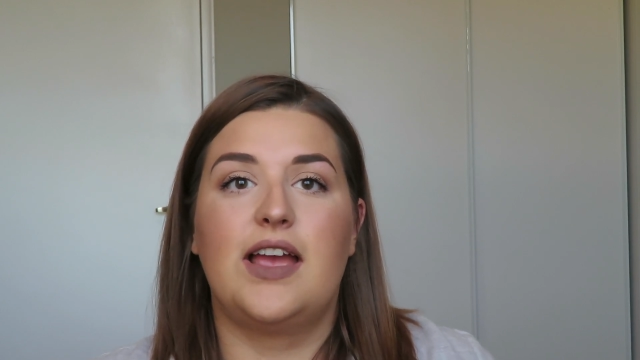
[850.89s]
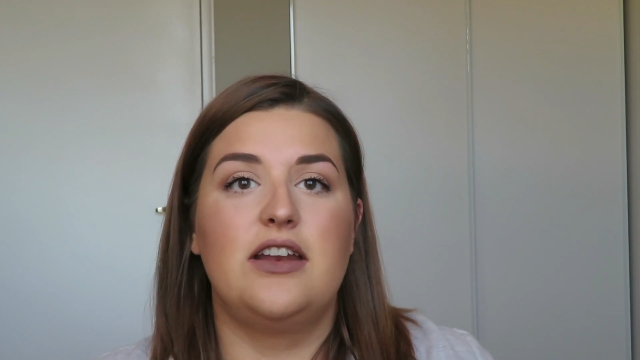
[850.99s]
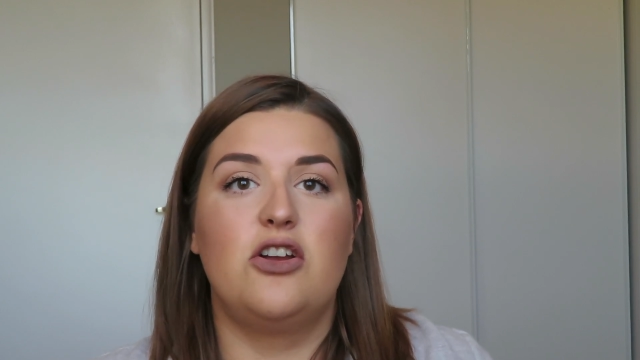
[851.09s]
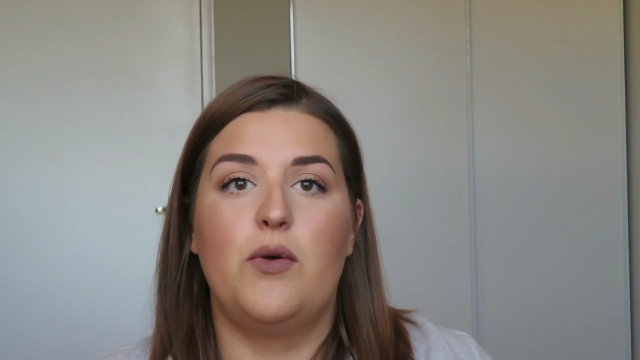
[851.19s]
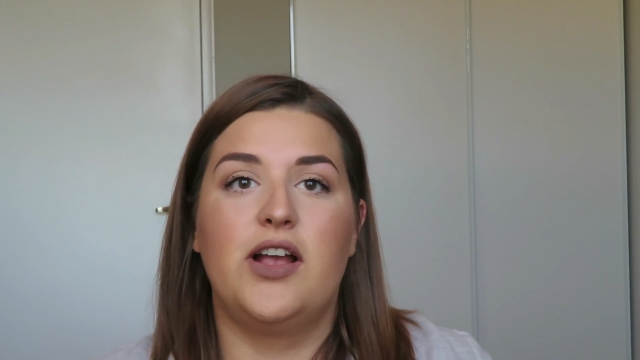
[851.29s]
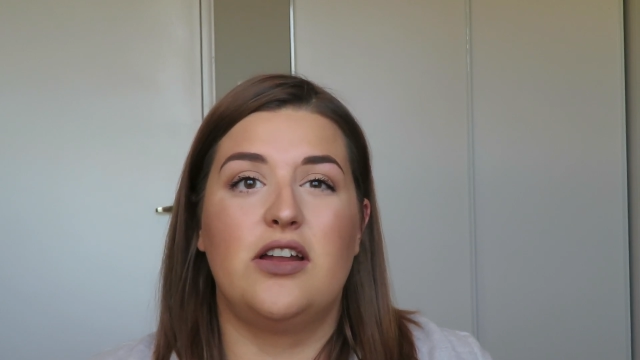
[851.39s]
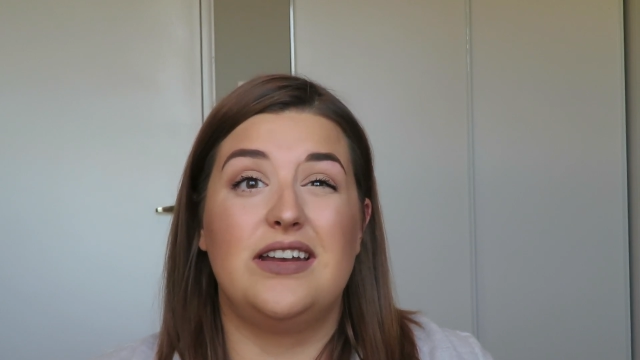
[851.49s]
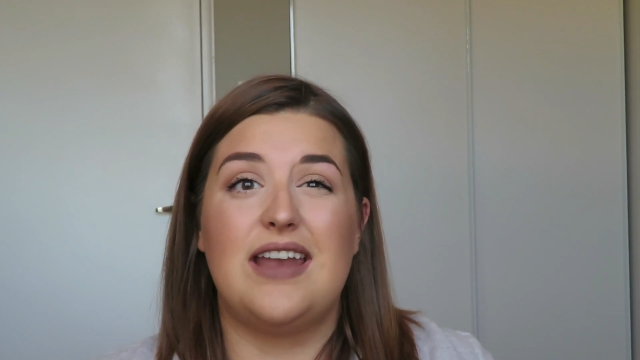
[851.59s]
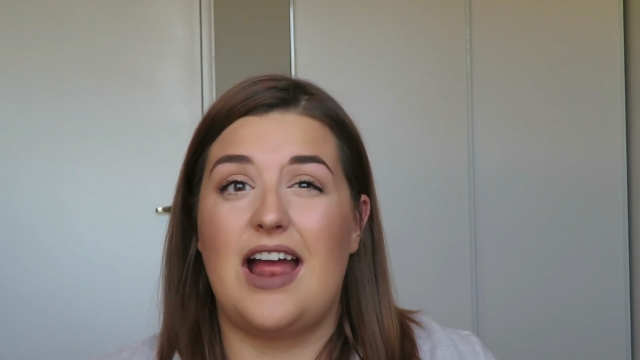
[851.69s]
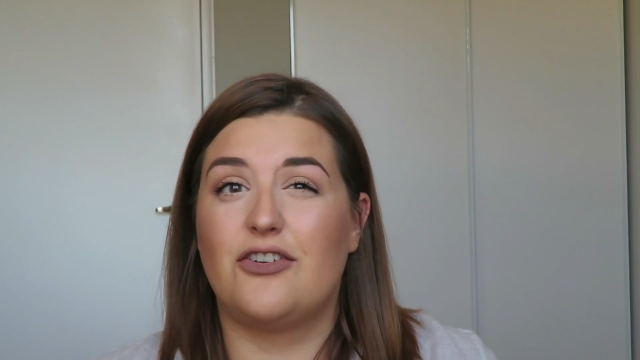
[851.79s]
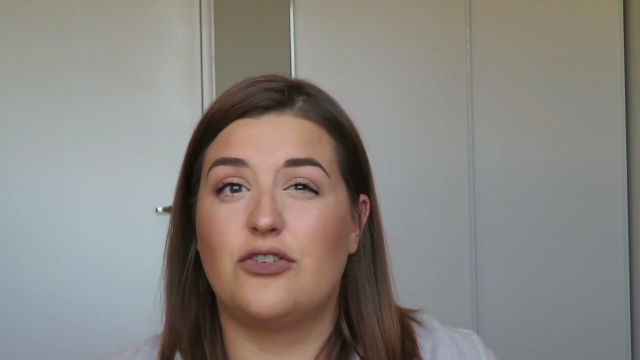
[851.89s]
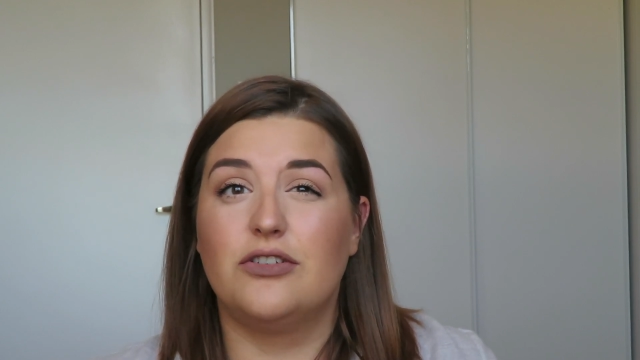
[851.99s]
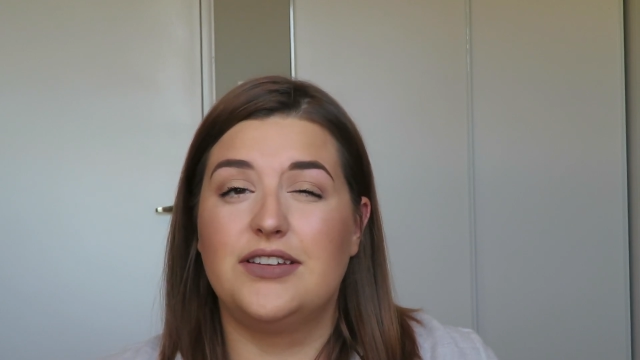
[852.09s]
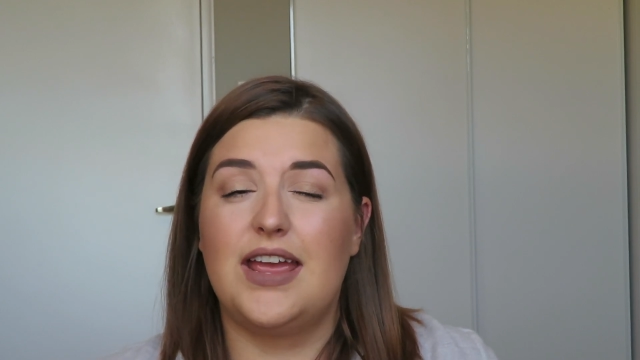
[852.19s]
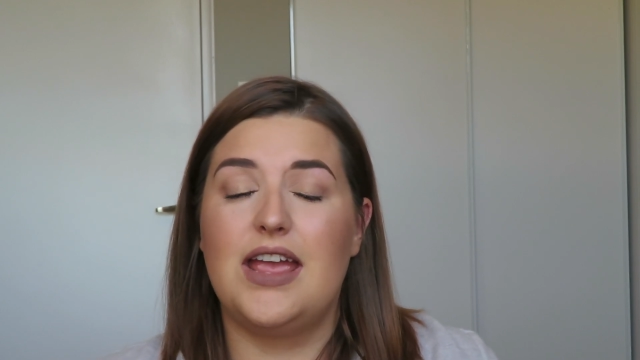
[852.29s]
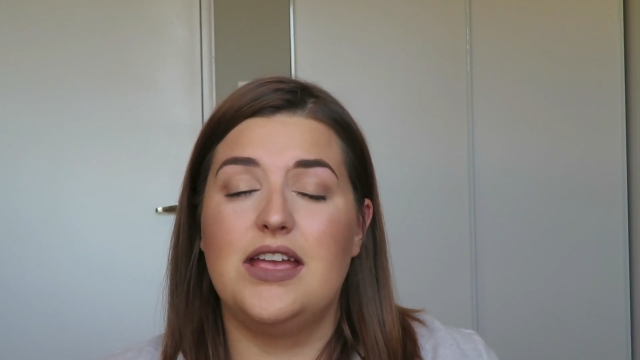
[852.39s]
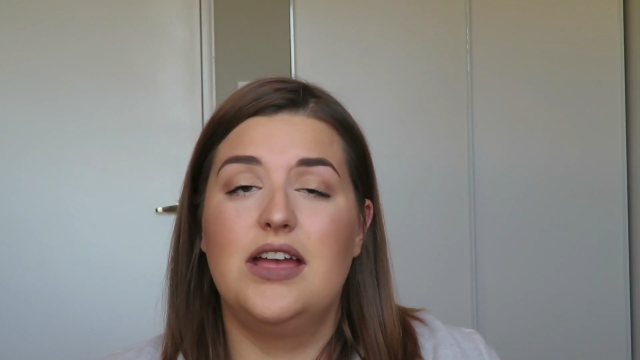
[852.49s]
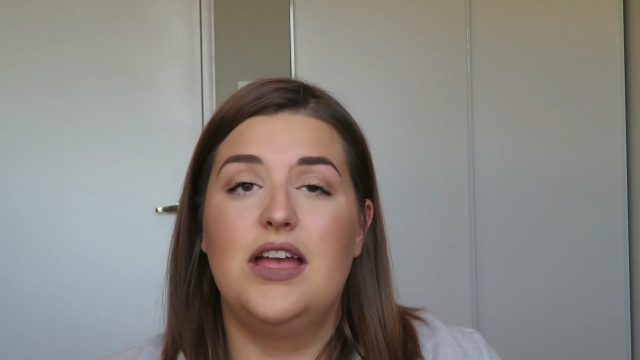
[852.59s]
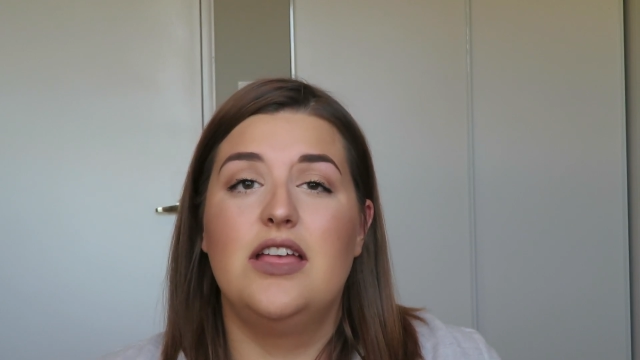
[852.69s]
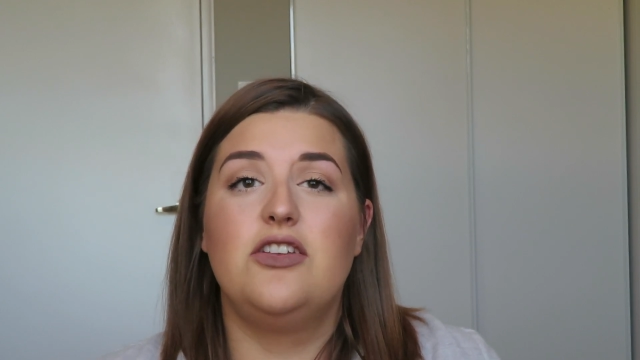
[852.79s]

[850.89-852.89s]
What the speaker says: kind of going on a natural day,